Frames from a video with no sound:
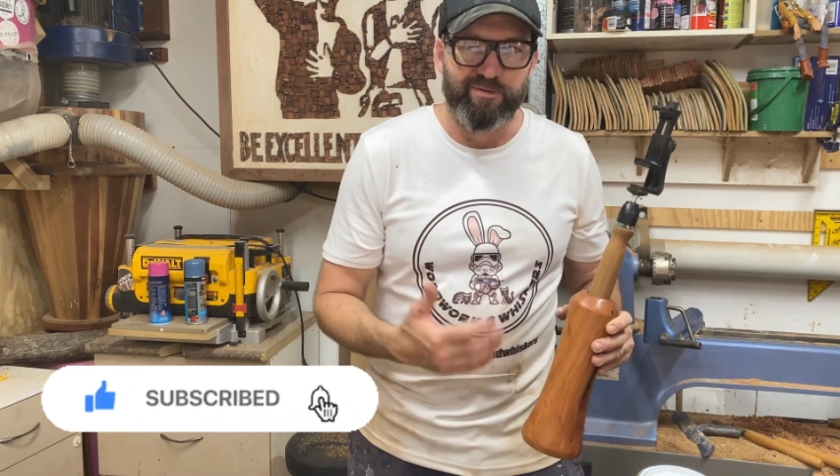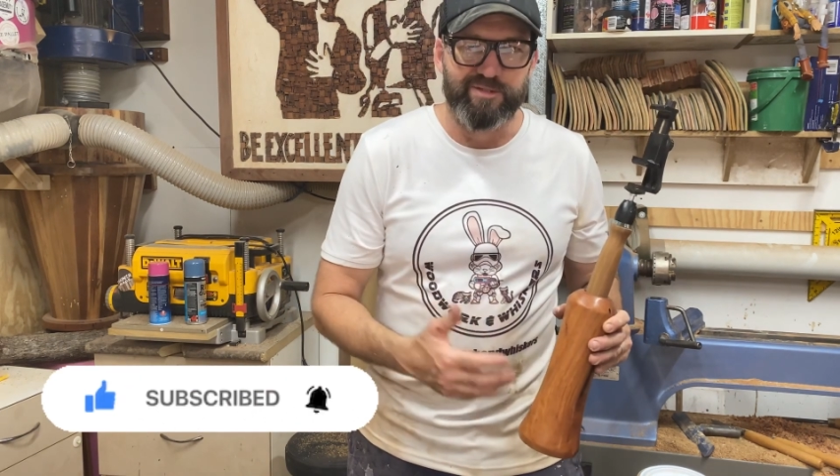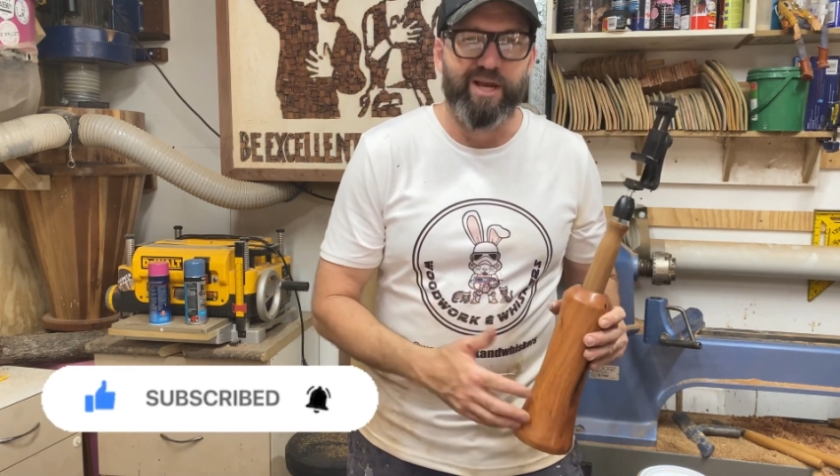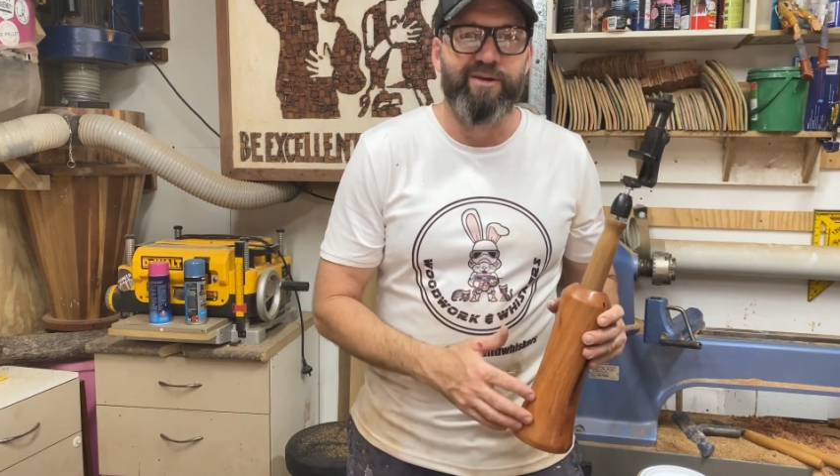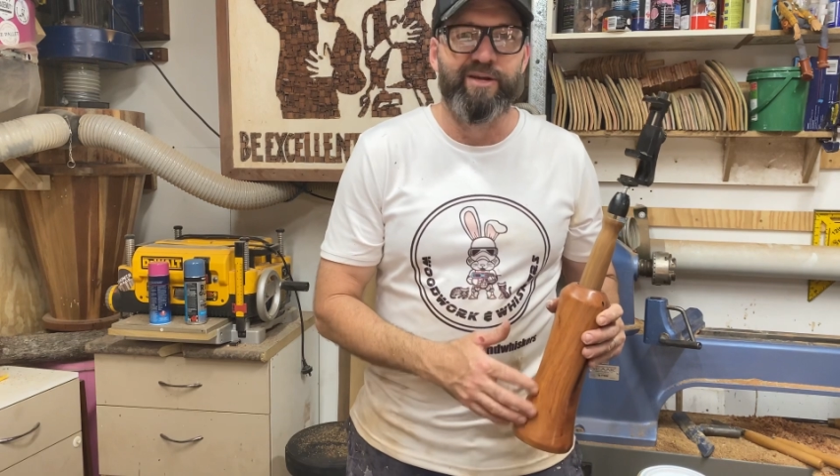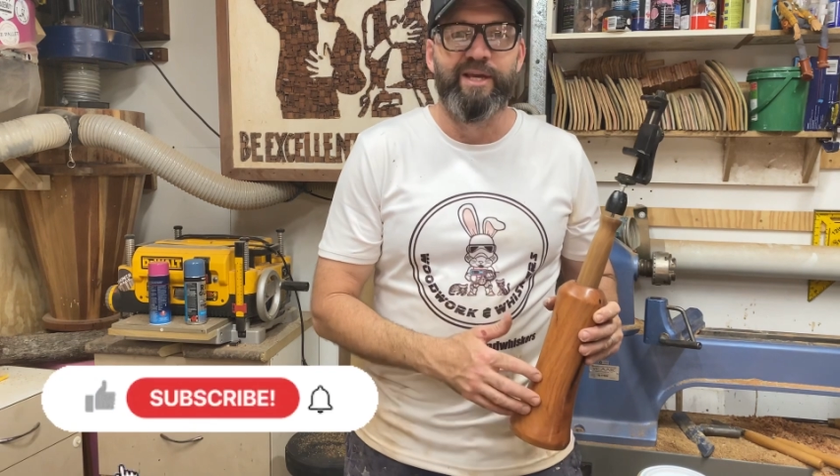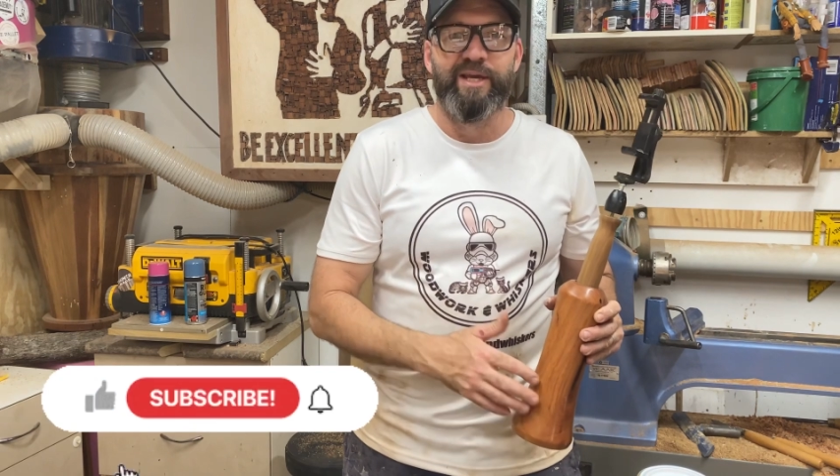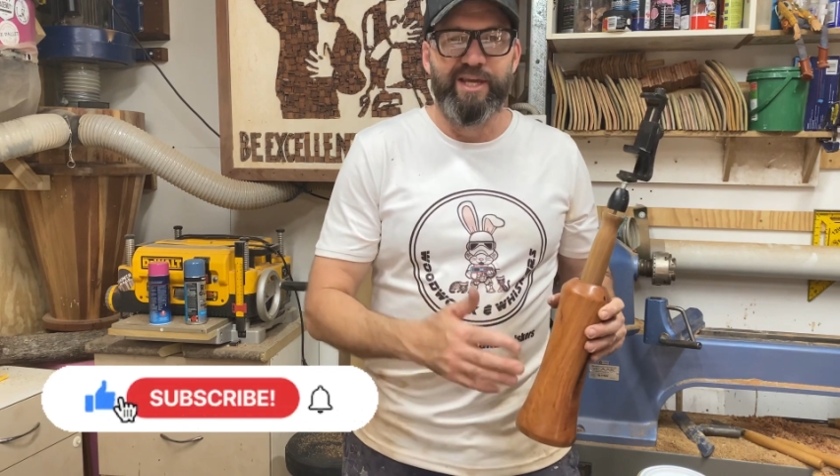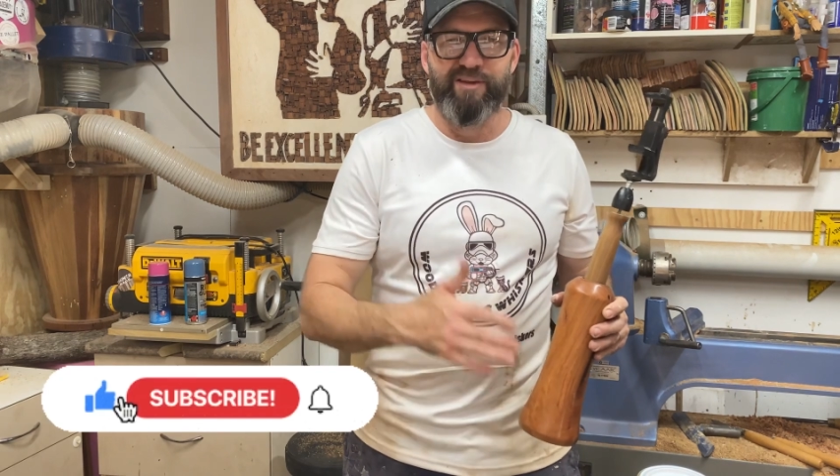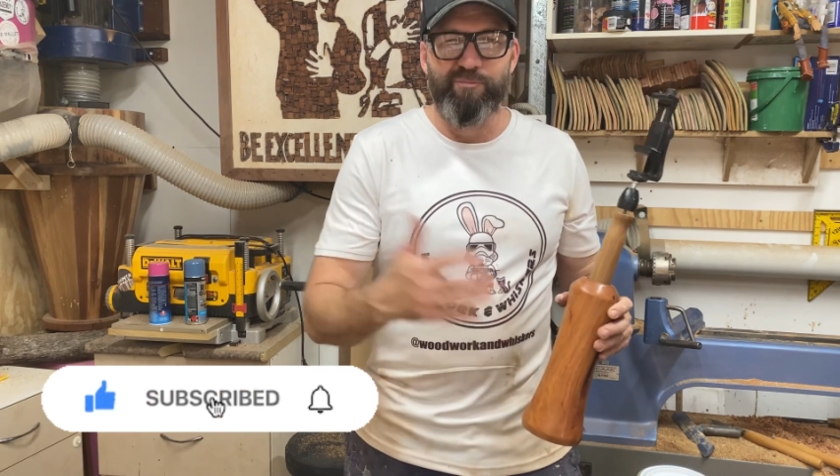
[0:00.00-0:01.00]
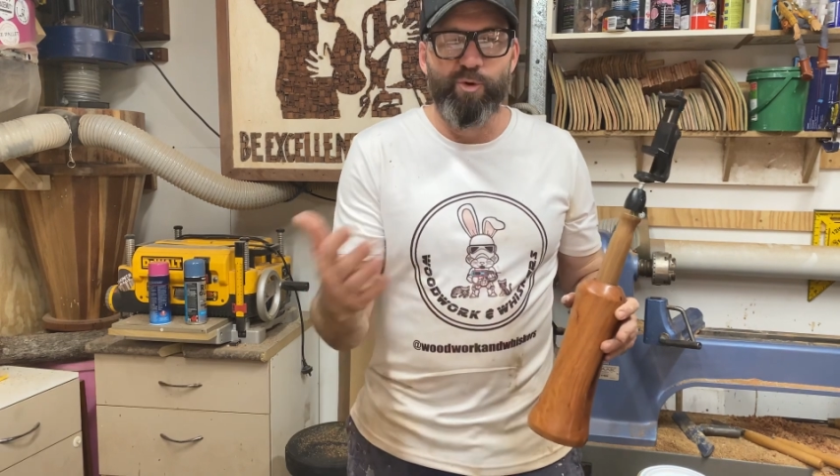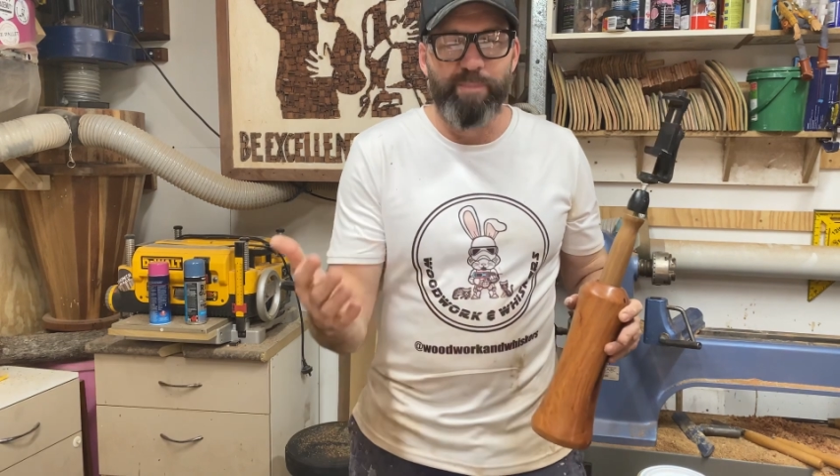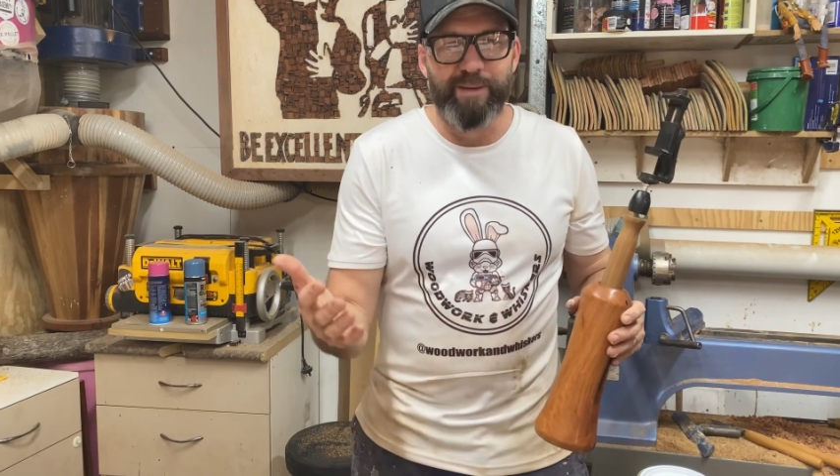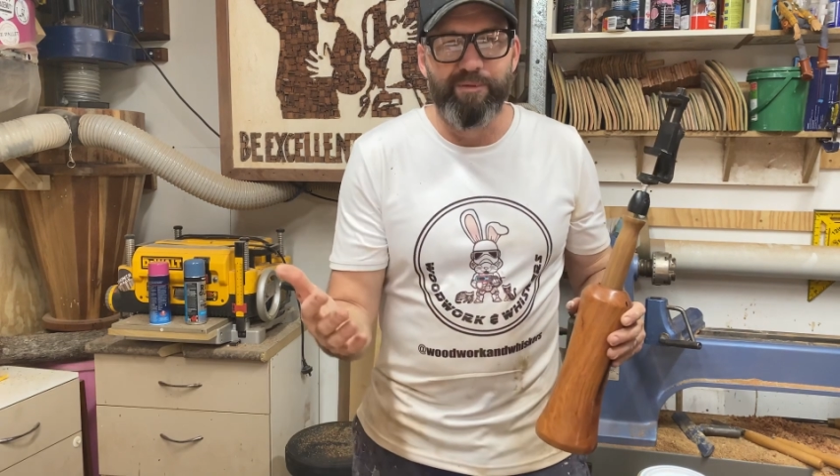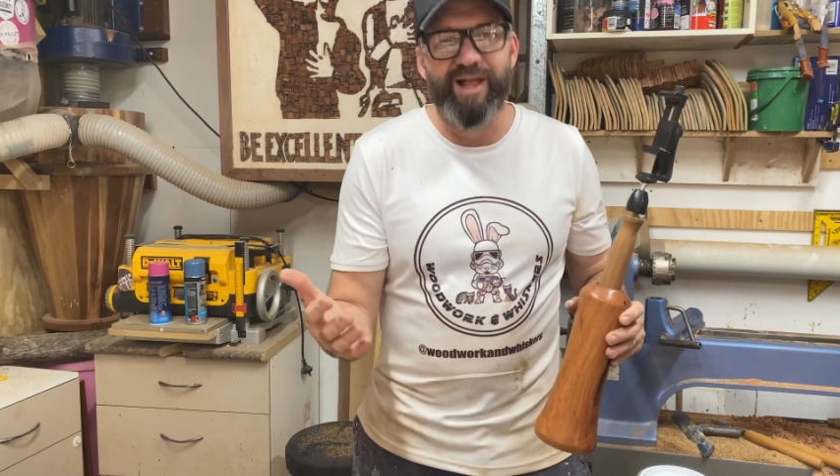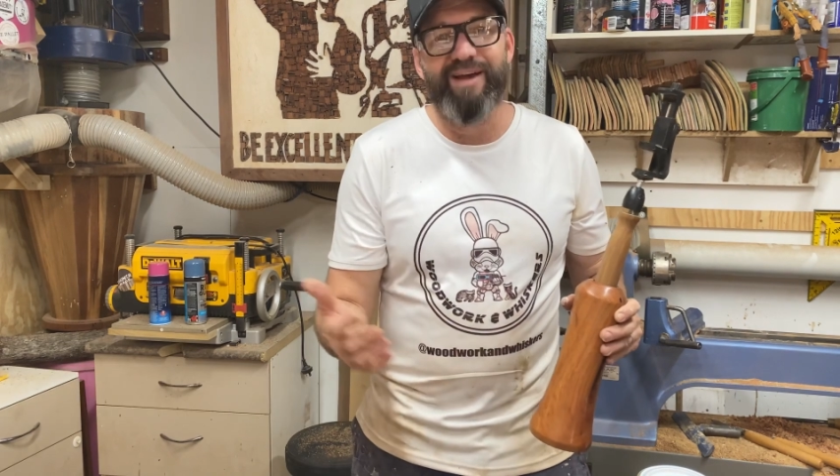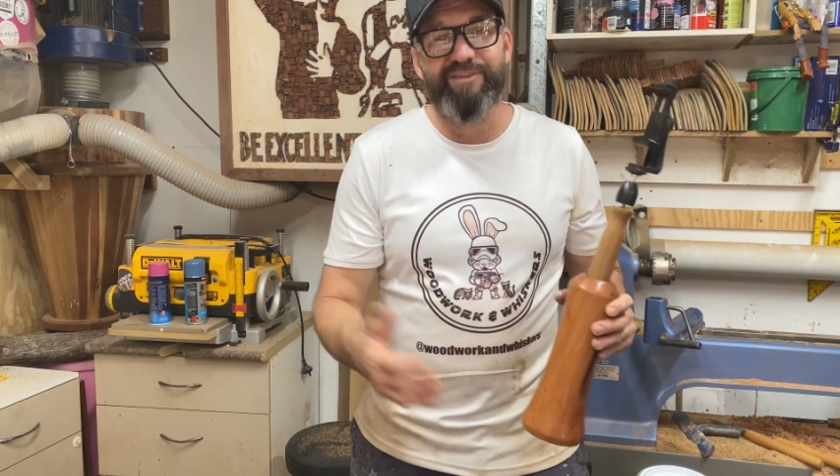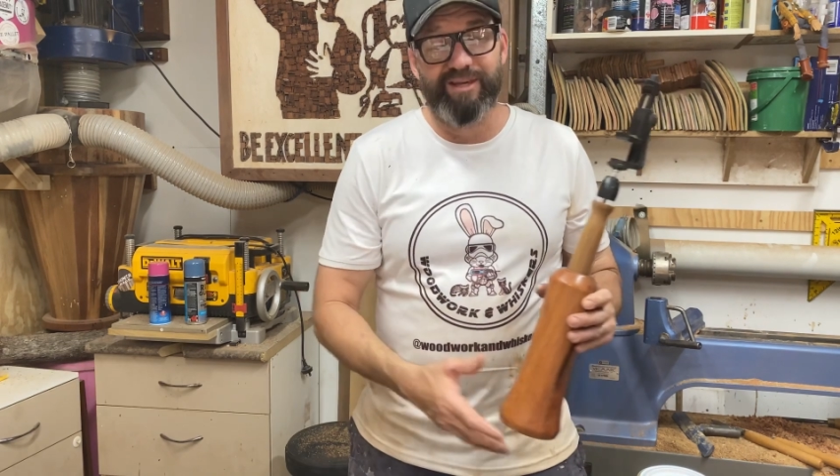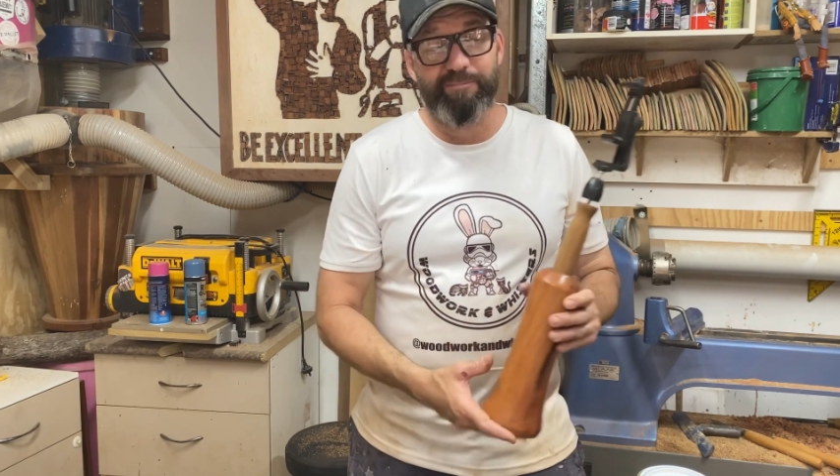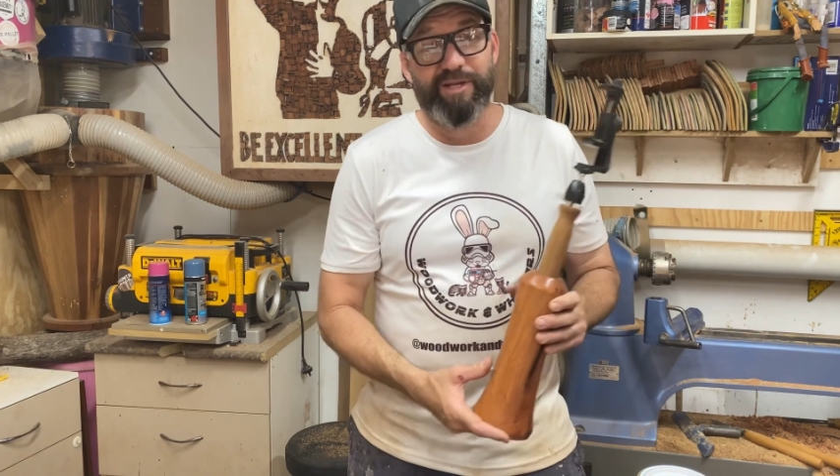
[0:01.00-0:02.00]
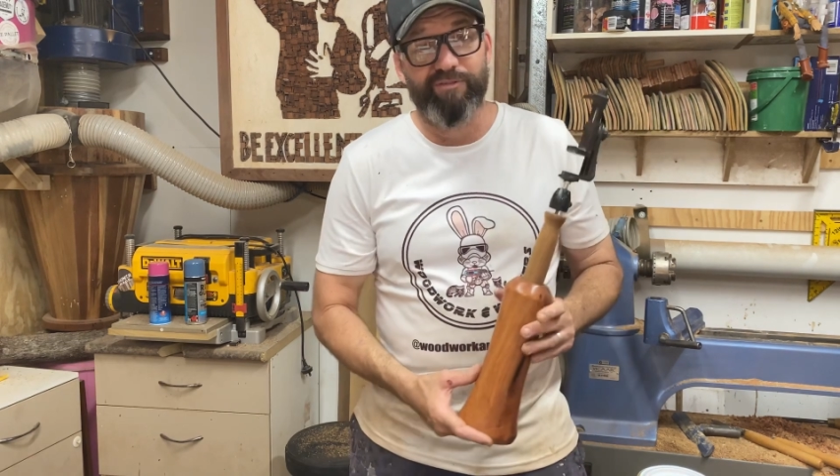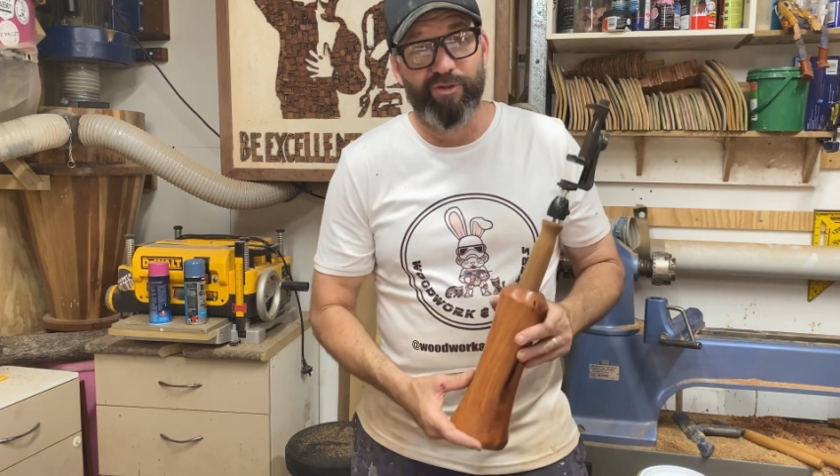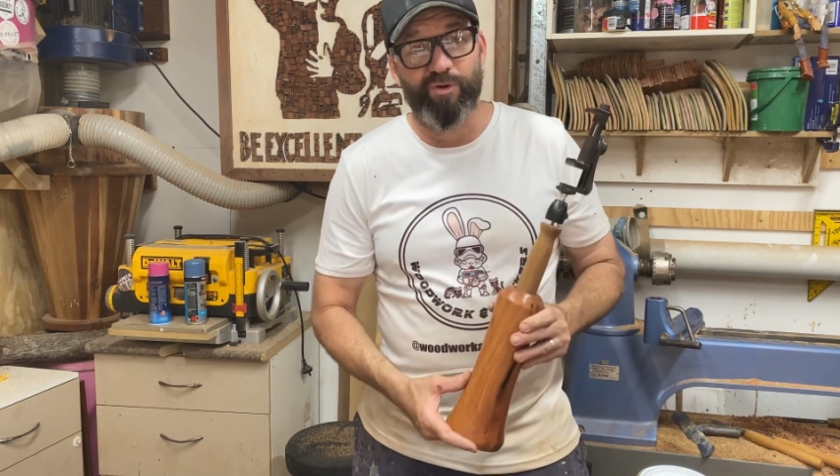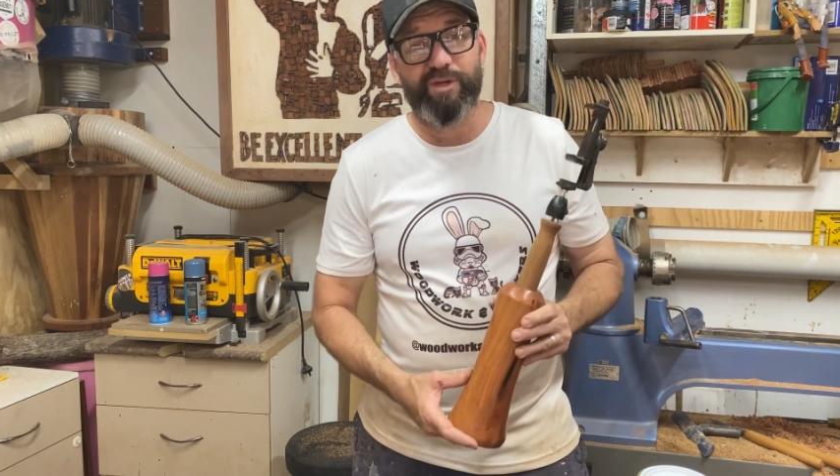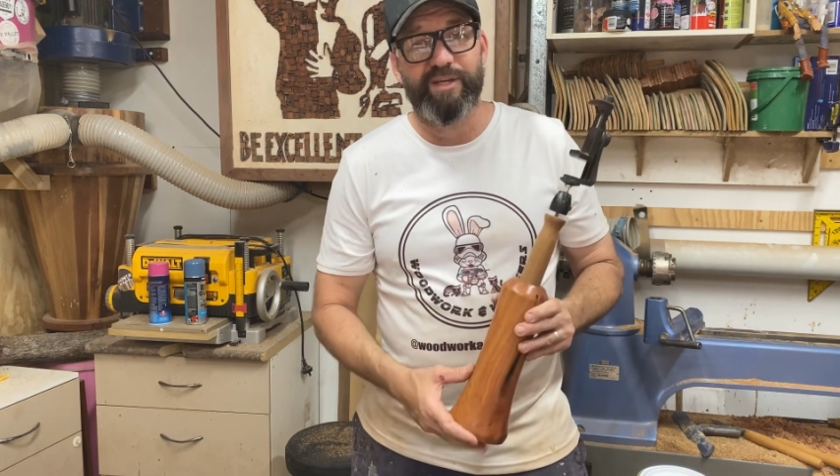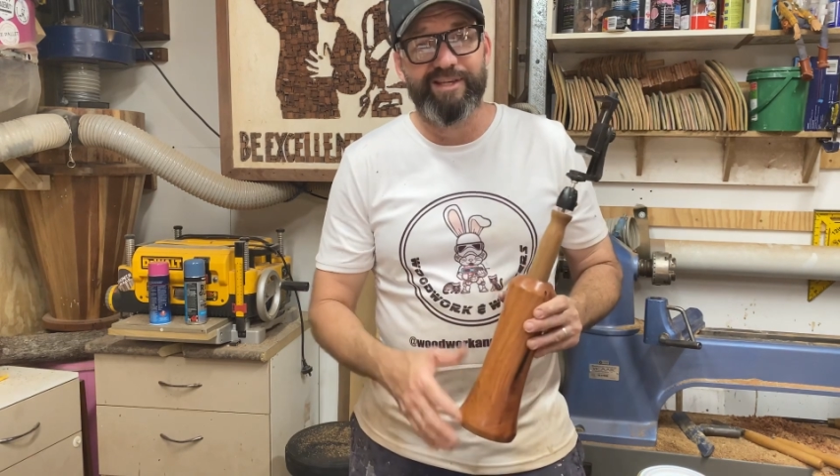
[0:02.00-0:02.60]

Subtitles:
So if more people are having a bit of a look,